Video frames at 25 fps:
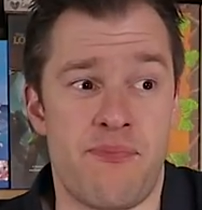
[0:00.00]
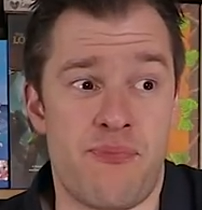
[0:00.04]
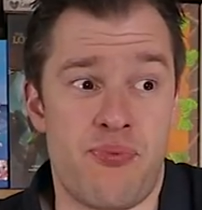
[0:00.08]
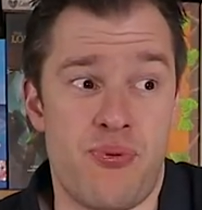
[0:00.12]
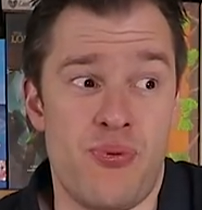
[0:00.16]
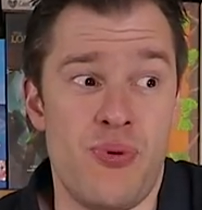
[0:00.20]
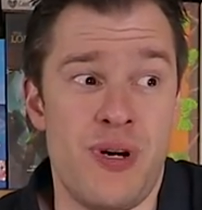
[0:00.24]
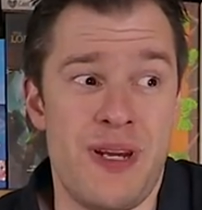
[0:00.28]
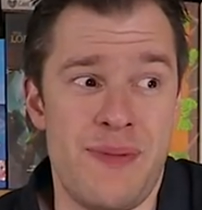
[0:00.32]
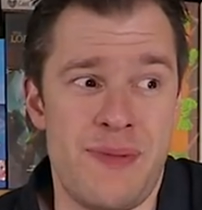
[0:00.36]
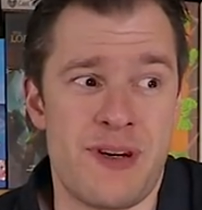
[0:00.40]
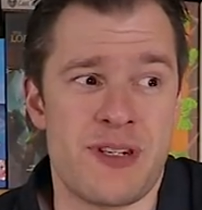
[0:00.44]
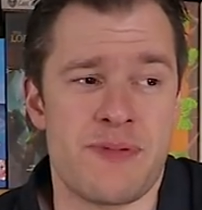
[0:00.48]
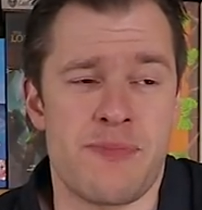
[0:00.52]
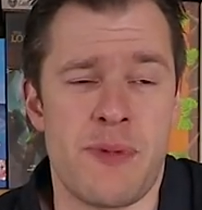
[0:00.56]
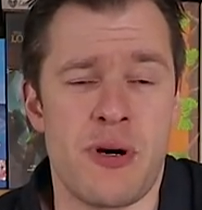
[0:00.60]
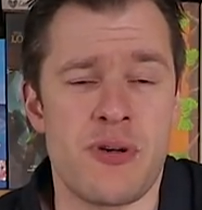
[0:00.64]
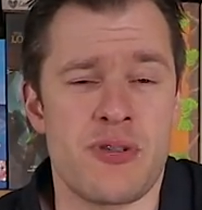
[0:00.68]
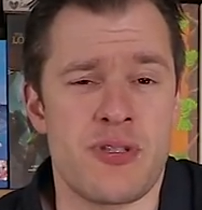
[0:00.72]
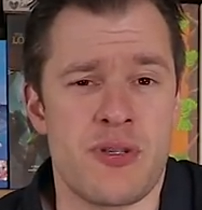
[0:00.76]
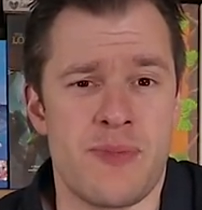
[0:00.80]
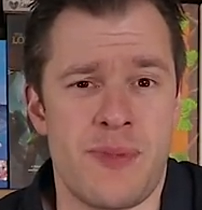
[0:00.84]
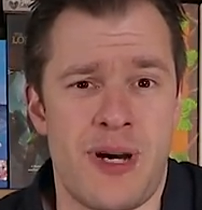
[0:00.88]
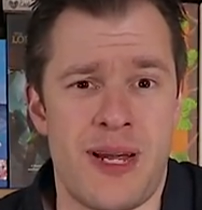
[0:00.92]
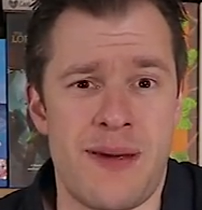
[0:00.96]
Pretty much
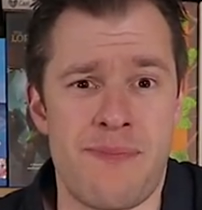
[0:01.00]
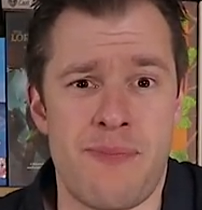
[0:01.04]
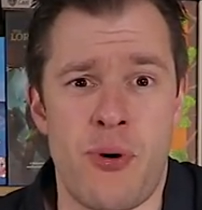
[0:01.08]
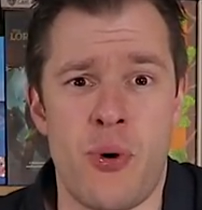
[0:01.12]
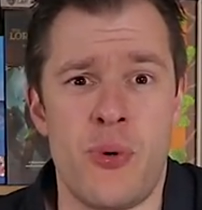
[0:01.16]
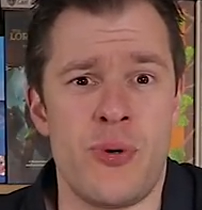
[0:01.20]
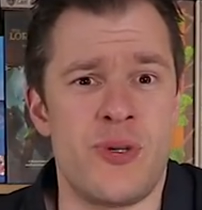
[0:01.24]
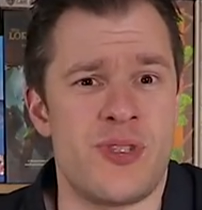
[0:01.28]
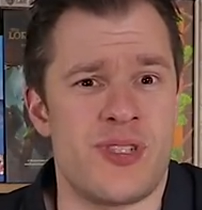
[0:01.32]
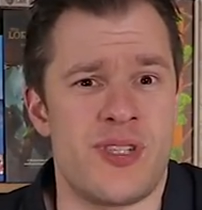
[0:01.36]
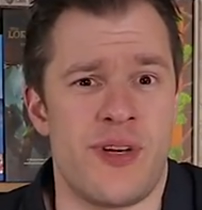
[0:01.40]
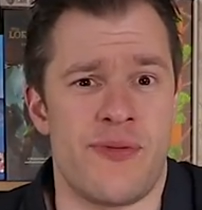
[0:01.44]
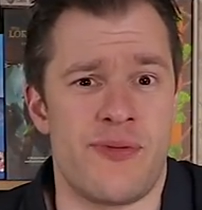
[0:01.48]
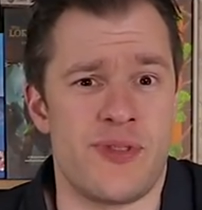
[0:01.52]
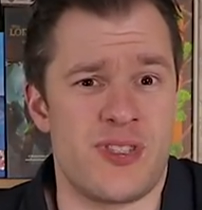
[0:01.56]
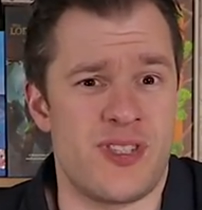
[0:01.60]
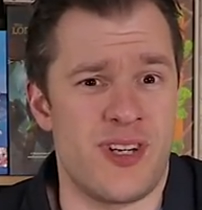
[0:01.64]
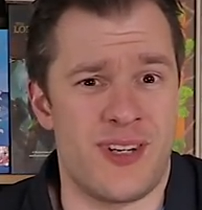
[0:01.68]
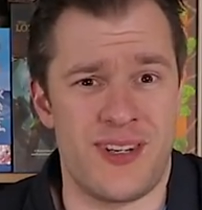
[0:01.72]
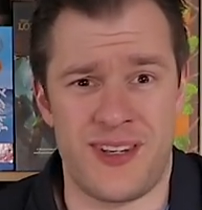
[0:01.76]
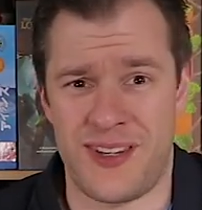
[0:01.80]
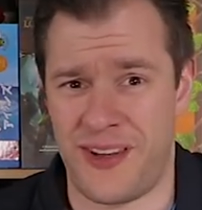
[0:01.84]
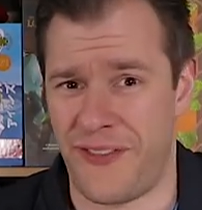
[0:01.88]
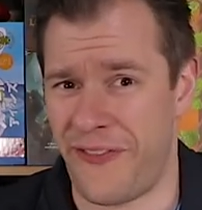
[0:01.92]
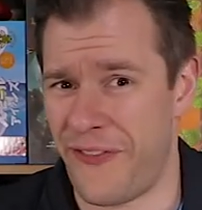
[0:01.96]
most of my important stuff was
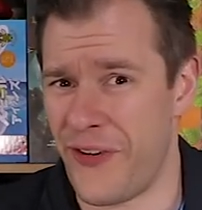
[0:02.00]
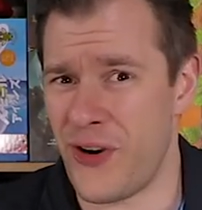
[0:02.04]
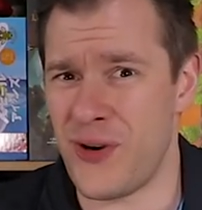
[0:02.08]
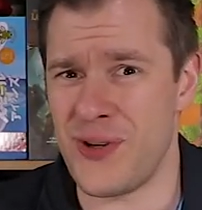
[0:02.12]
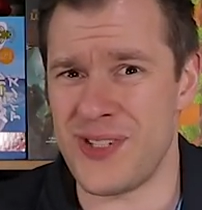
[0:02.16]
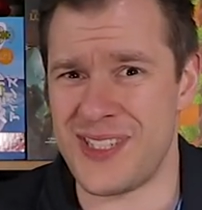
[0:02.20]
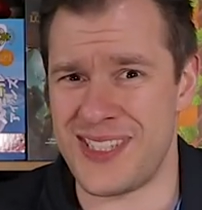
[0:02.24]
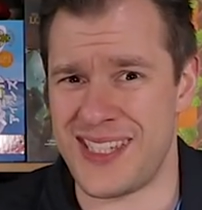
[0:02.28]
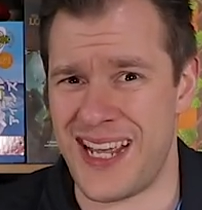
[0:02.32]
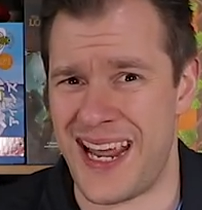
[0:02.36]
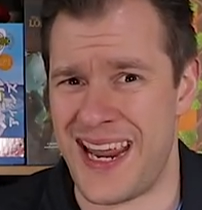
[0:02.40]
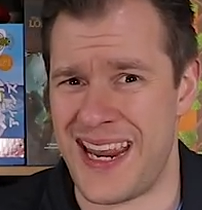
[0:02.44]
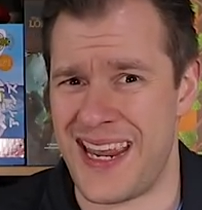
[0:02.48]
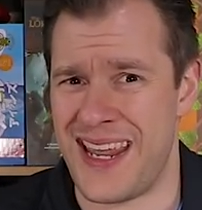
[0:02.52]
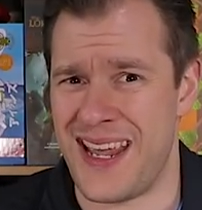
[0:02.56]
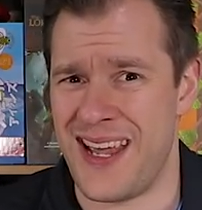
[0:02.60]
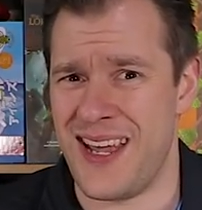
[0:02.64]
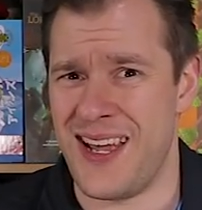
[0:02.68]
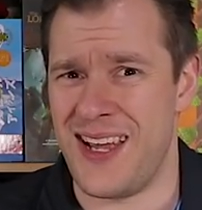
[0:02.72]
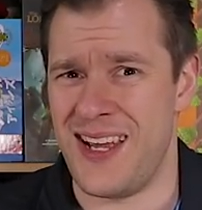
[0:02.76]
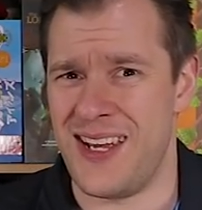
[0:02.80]
done on the Thursday.